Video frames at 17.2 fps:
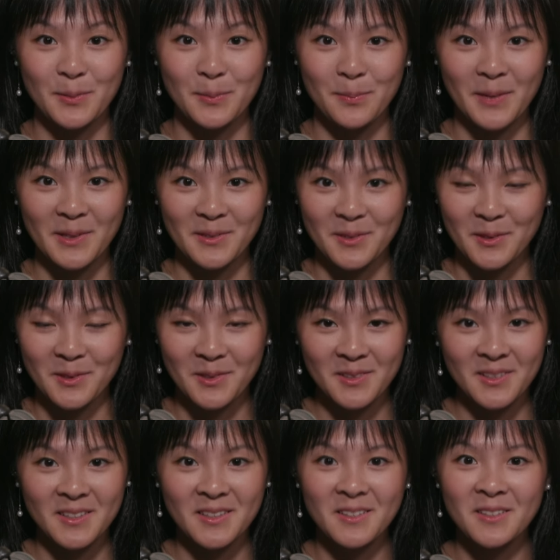and
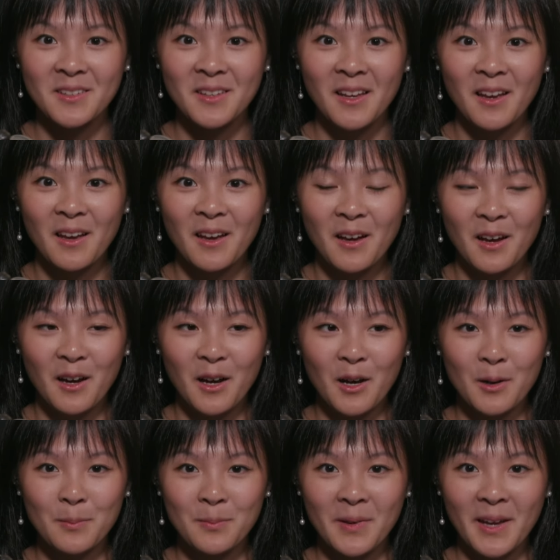Bezoses.
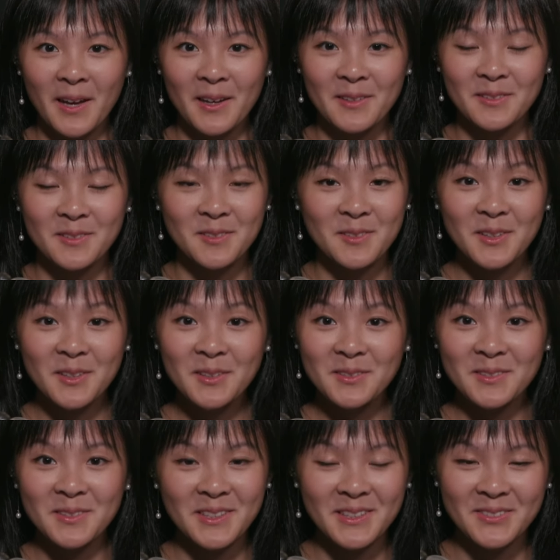Um, and
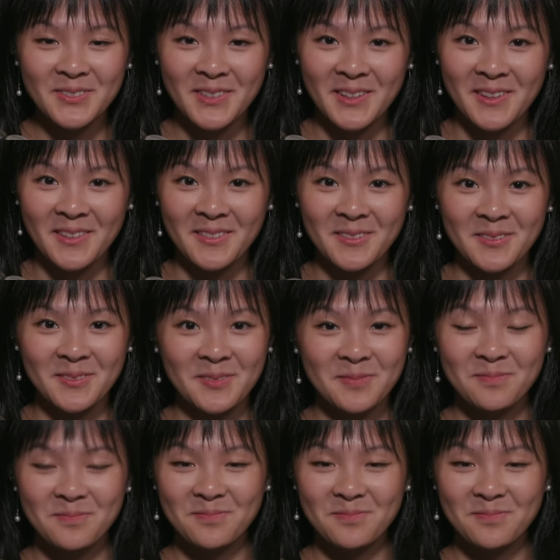still, even